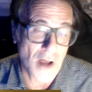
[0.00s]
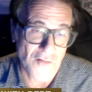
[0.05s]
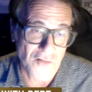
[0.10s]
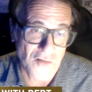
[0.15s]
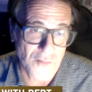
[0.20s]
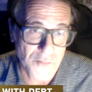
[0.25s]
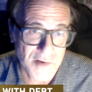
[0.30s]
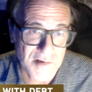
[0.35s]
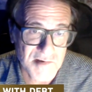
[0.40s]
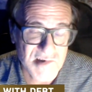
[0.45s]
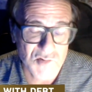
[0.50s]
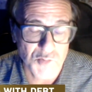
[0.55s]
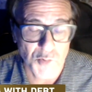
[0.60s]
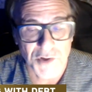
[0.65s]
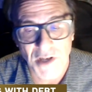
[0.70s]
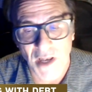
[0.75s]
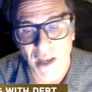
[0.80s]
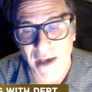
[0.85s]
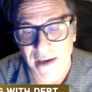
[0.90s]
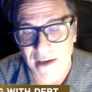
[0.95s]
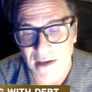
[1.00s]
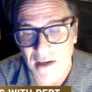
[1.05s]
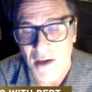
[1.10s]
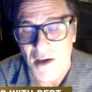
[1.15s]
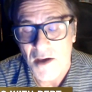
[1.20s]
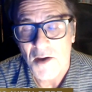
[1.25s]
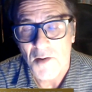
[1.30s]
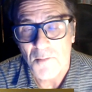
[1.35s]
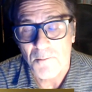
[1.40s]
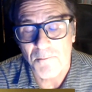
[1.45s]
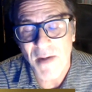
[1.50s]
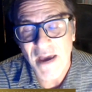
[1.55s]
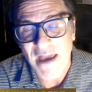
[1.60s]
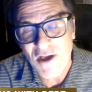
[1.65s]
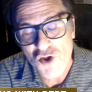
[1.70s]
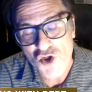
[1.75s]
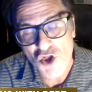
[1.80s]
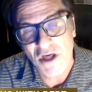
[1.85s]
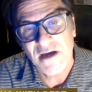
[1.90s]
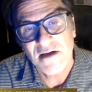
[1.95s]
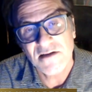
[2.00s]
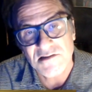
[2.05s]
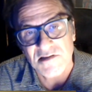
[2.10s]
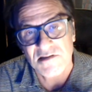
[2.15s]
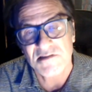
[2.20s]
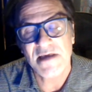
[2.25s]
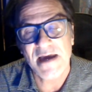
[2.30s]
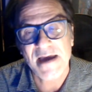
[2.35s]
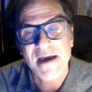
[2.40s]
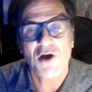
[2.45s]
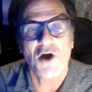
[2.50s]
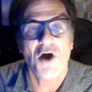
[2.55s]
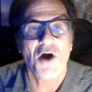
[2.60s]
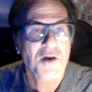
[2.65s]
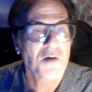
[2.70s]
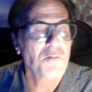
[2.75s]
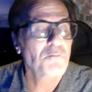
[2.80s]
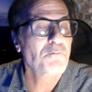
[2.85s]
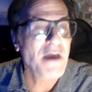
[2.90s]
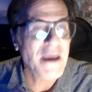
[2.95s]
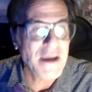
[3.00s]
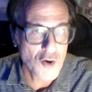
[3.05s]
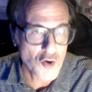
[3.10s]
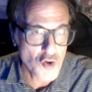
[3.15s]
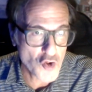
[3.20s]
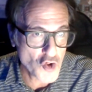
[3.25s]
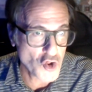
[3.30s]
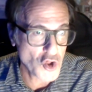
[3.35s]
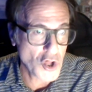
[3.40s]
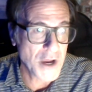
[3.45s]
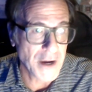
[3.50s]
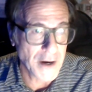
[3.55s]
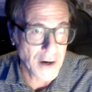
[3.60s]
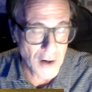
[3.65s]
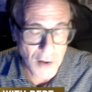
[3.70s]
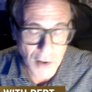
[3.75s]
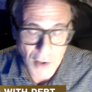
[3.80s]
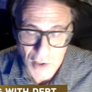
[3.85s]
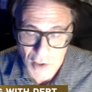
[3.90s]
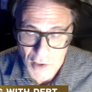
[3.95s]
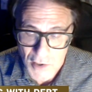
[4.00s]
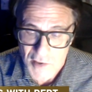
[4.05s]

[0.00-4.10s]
governments would like Beijing to take on a bigger share.